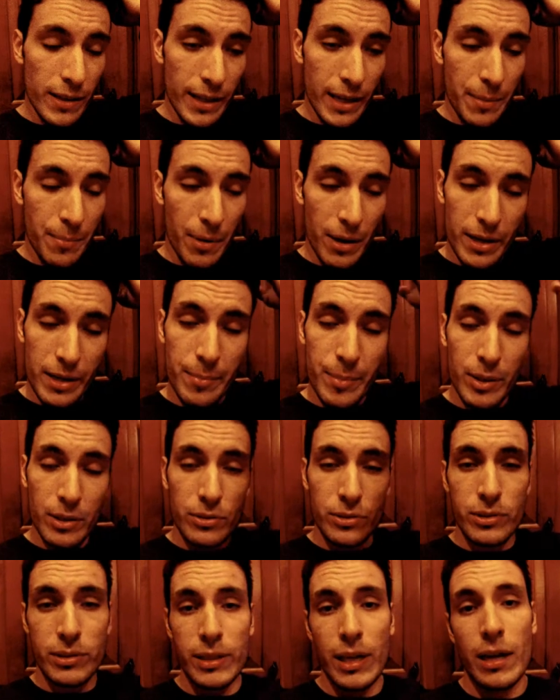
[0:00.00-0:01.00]
like a
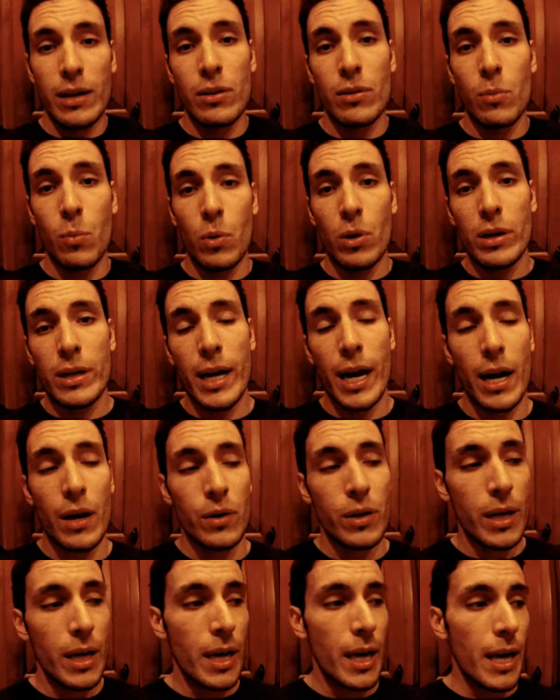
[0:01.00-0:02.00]
bodybuilder style
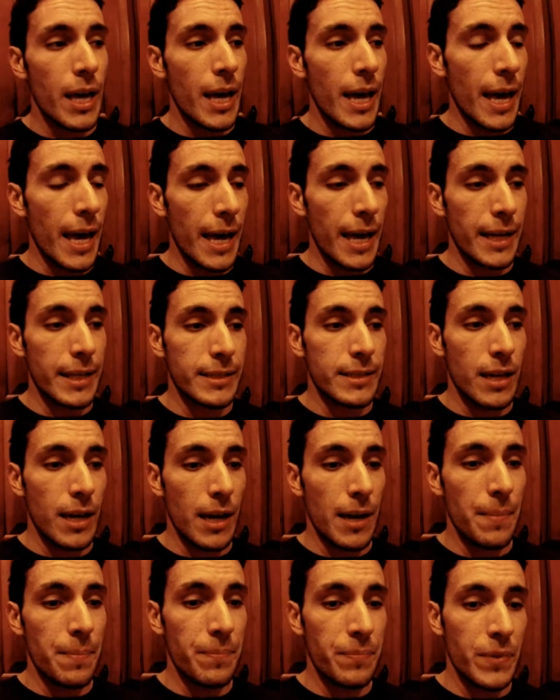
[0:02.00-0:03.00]
workout.
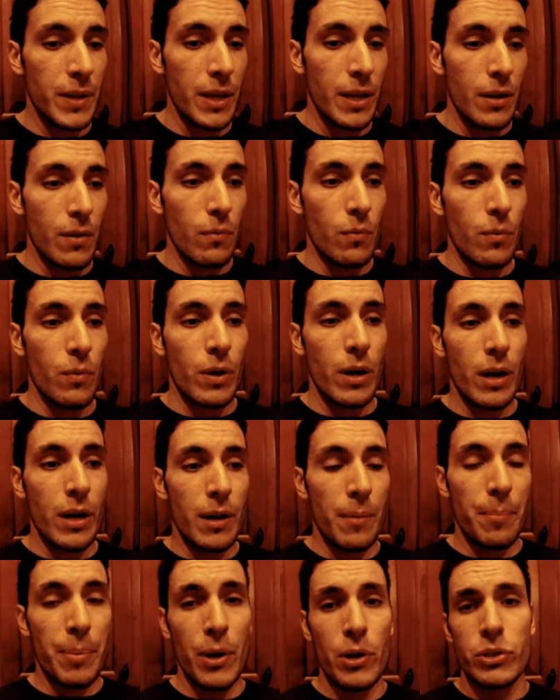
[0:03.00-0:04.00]
And
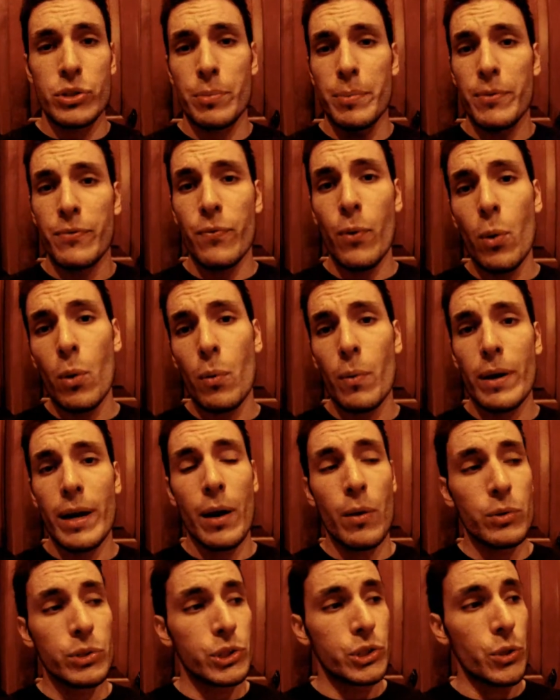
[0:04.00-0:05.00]
compared to before, when I
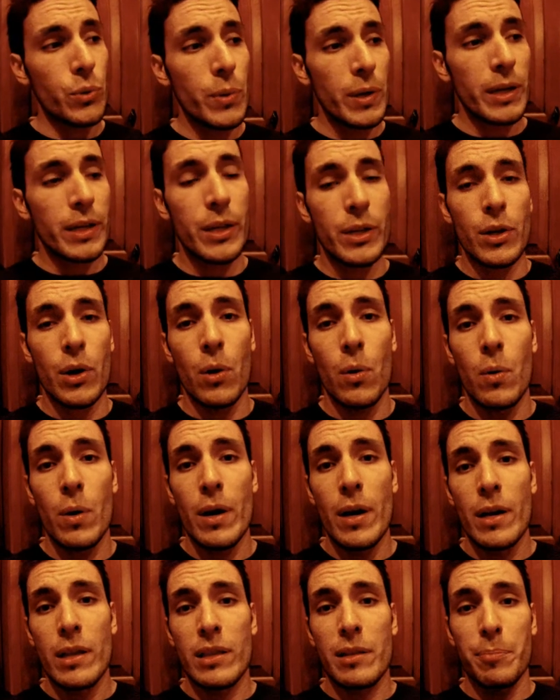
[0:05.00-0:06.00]
was doing,
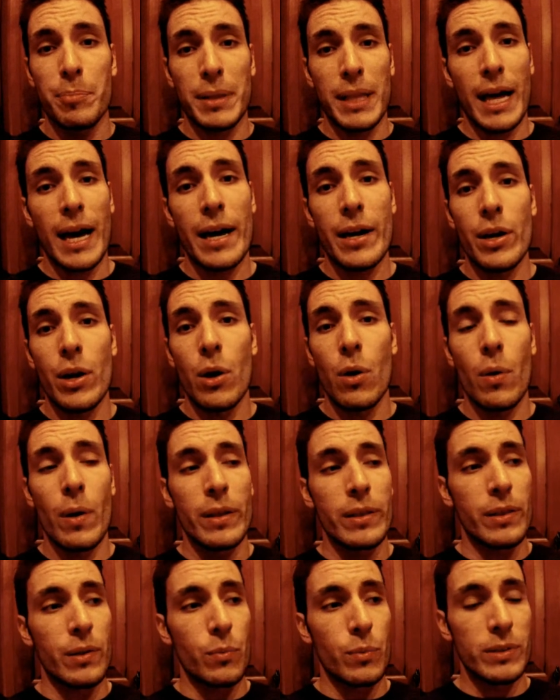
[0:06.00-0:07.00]
the plyo
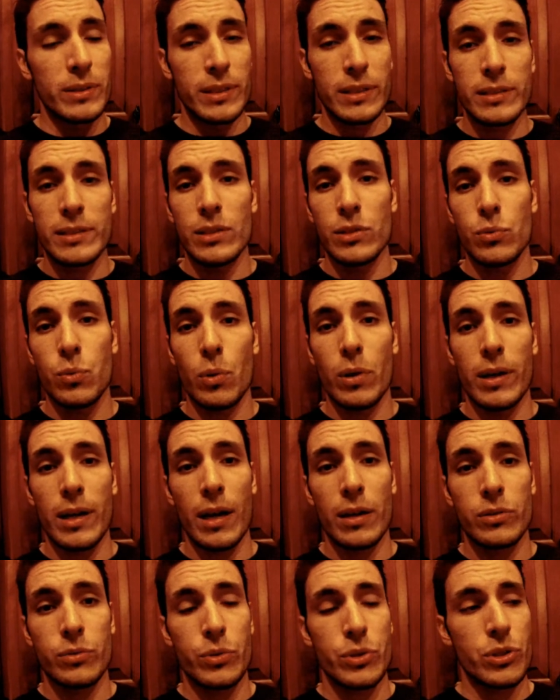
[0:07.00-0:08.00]
and the resistance
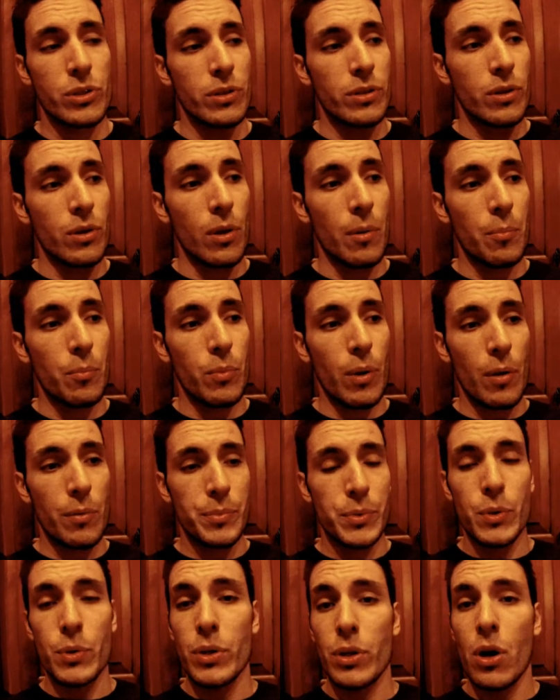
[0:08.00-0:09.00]
workouts, which, I'm
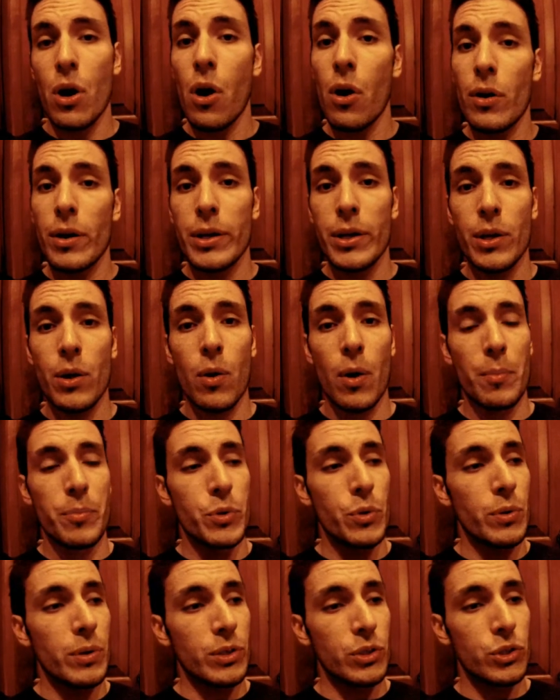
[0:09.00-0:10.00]
doing the cardio, I'm
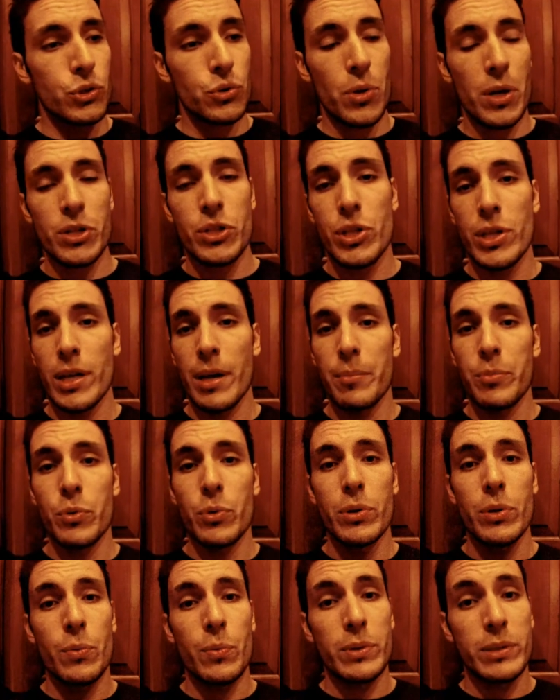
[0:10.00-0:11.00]
doing the stretching, I'm
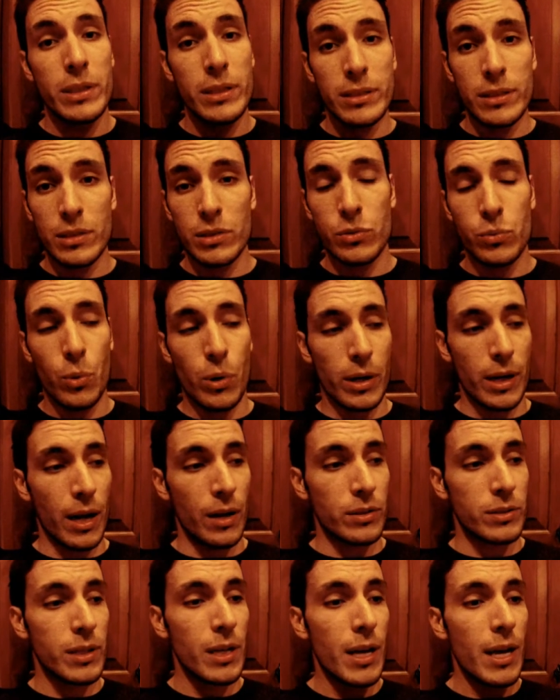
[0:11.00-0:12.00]
doing the resistance
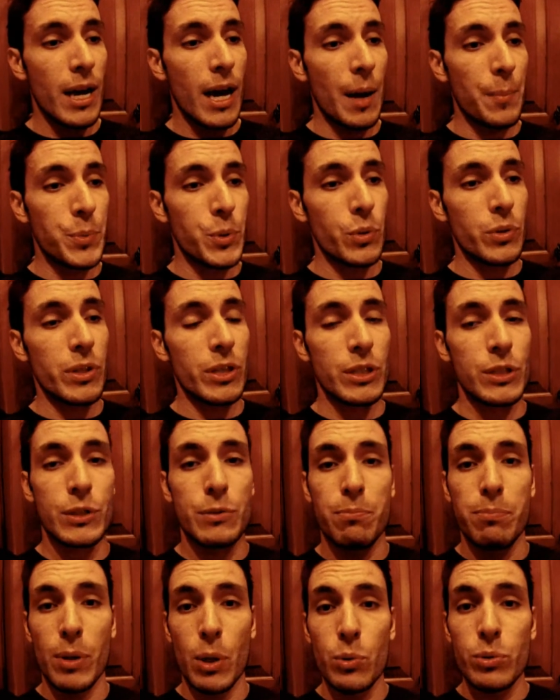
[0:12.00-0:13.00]
workouts, I'm doing the
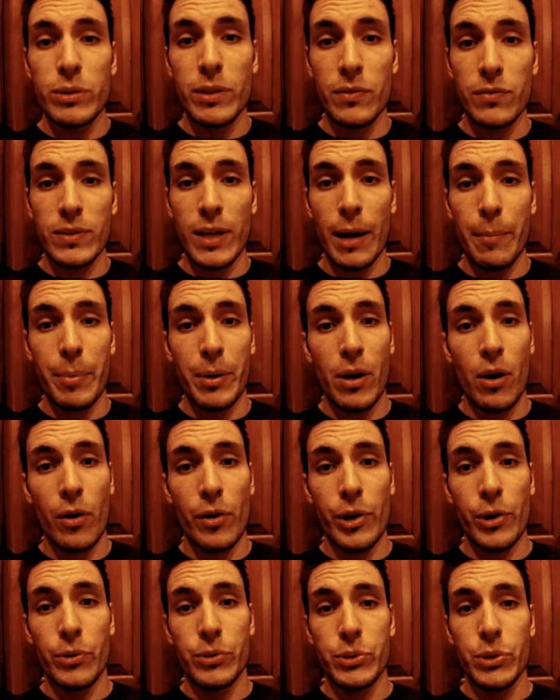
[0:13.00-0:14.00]
explosive type of
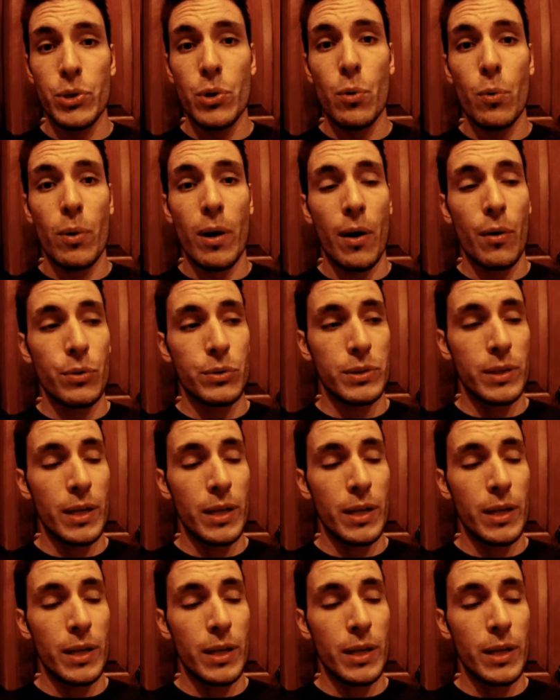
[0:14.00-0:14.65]
cardio too, where I